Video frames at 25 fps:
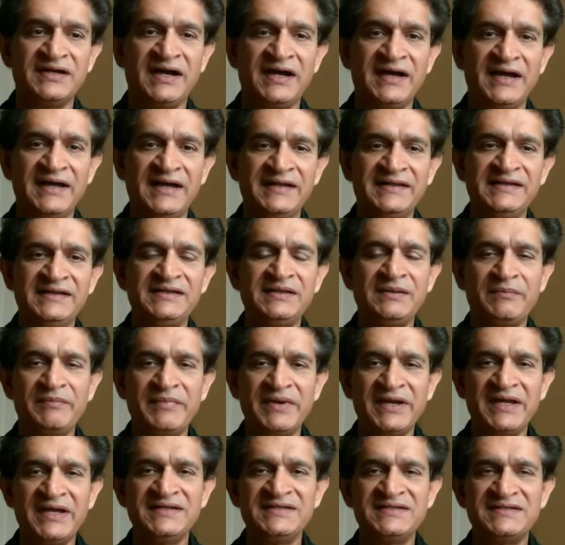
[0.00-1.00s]
I think the
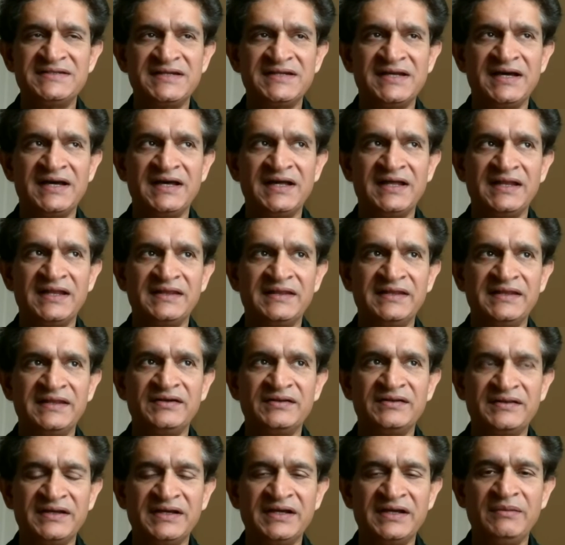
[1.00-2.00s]
biggest thing to
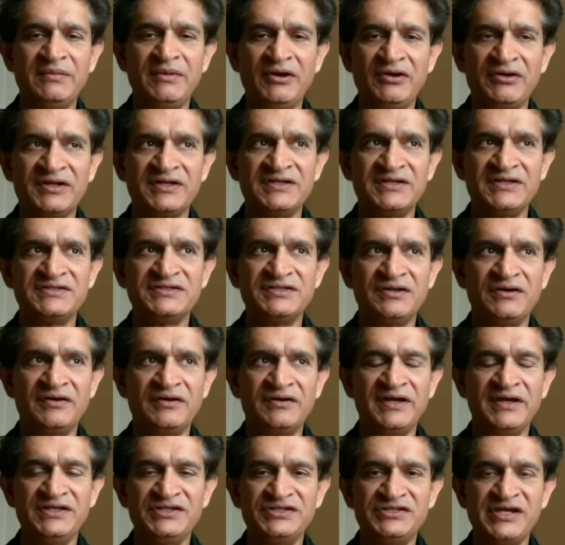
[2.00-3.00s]
think about is,
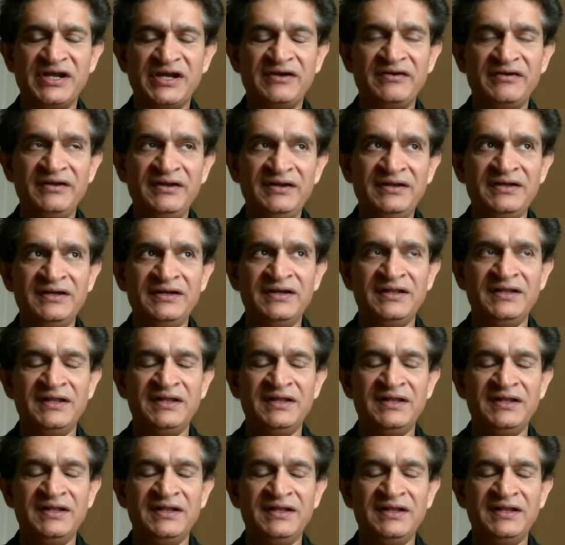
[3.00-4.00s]
in general,
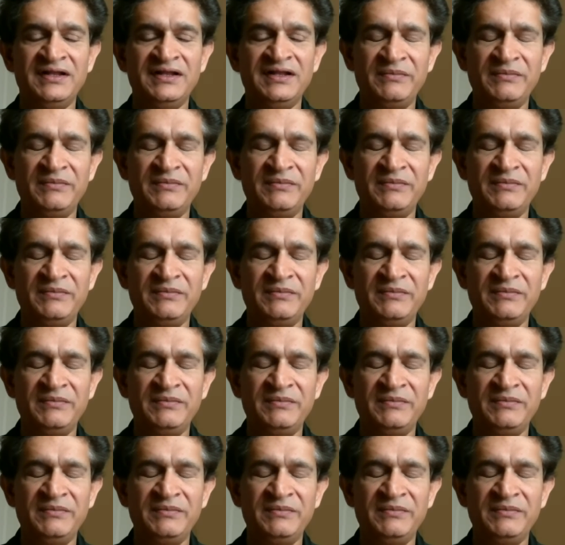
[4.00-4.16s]
you can